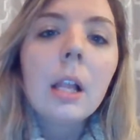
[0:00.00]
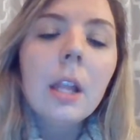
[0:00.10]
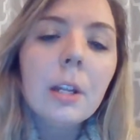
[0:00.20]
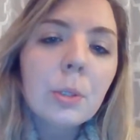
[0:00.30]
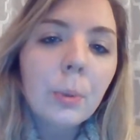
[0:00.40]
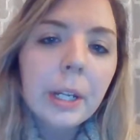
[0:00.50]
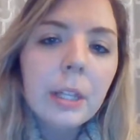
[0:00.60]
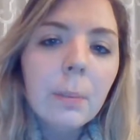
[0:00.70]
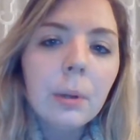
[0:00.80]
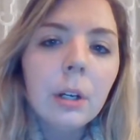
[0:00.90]
Let's
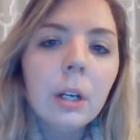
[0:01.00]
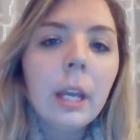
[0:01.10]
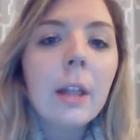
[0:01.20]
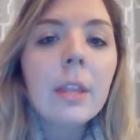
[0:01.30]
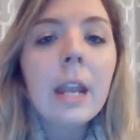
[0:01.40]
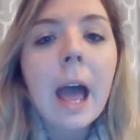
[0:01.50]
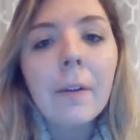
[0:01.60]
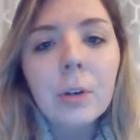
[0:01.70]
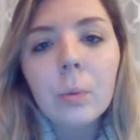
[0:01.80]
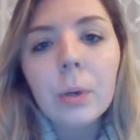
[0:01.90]
read the book, and then
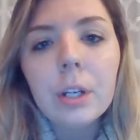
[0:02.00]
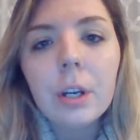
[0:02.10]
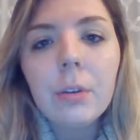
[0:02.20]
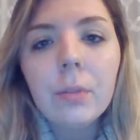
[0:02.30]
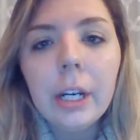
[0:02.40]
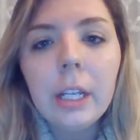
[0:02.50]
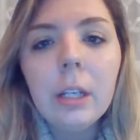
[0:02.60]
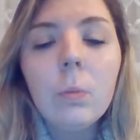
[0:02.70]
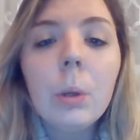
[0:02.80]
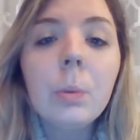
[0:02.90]
after we're done
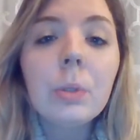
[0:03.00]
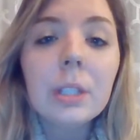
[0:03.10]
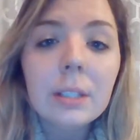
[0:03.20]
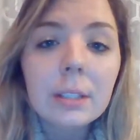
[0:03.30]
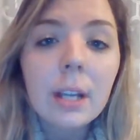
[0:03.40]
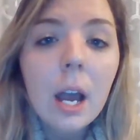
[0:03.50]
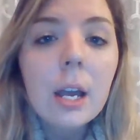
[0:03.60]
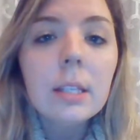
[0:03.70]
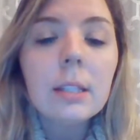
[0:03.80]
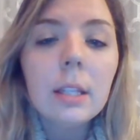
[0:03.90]
reading, we will
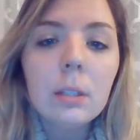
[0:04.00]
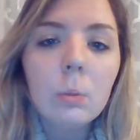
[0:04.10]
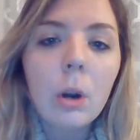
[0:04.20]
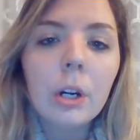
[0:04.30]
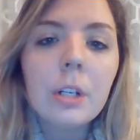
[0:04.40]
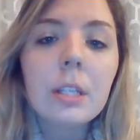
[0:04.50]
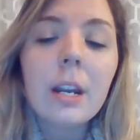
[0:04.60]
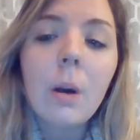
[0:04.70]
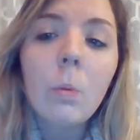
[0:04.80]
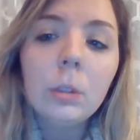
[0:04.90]
discuss these words
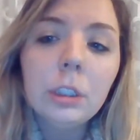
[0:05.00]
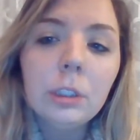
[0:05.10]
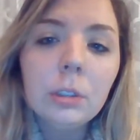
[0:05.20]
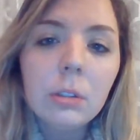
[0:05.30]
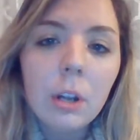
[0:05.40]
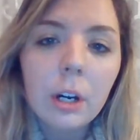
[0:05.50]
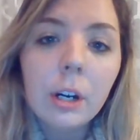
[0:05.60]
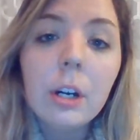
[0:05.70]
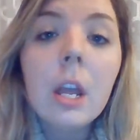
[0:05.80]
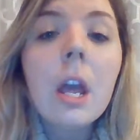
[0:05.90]
that I want you to
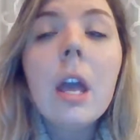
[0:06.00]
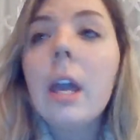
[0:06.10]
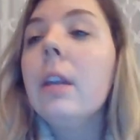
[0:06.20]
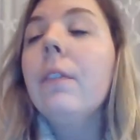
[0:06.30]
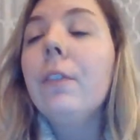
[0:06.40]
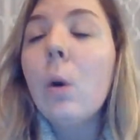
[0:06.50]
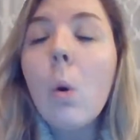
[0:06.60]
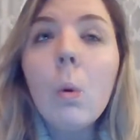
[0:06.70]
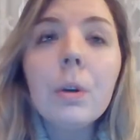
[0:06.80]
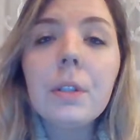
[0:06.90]
learn. And of
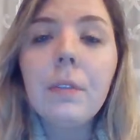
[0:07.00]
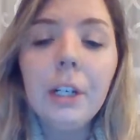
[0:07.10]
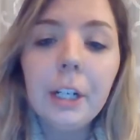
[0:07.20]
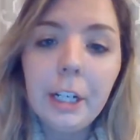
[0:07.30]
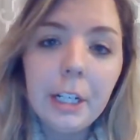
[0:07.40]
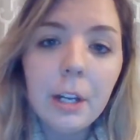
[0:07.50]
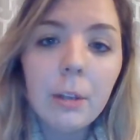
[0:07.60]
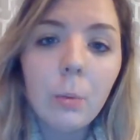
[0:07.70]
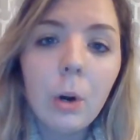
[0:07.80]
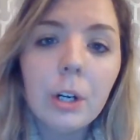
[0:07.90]
course, if there are any
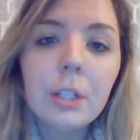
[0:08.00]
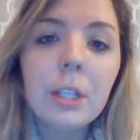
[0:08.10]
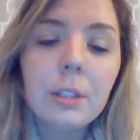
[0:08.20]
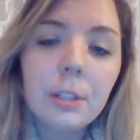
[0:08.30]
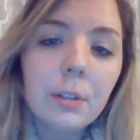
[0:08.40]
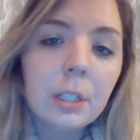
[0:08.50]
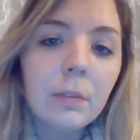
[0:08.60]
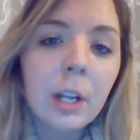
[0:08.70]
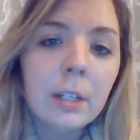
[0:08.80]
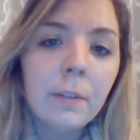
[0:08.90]
other words that students
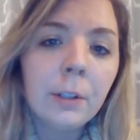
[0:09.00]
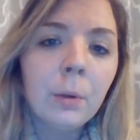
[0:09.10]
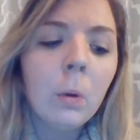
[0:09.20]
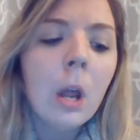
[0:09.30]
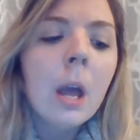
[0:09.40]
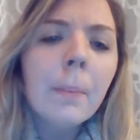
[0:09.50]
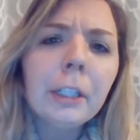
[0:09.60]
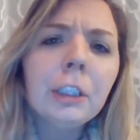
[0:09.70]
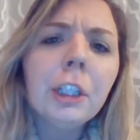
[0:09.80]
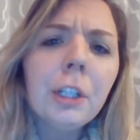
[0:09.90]
find difficult,
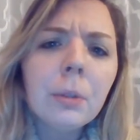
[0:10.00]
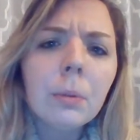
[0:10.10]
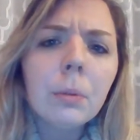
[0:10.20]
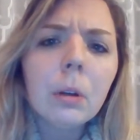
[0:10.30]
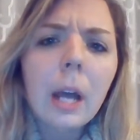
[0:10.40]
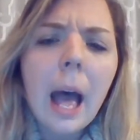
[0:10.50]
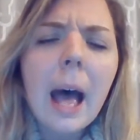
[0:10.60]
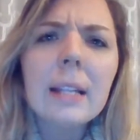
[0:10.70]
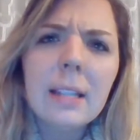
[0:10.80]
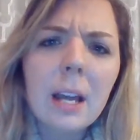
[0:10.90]
make sure you
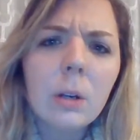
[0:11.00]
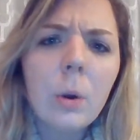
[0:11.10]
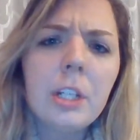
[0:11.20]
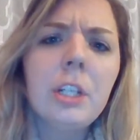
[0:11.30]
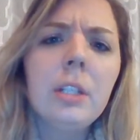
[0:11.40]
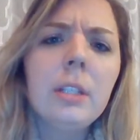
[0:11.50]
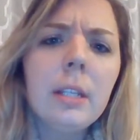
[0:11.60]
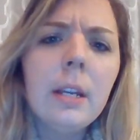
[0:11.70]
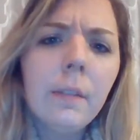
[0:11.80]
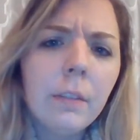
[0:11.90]
ask that question.
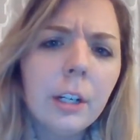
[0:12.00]
See if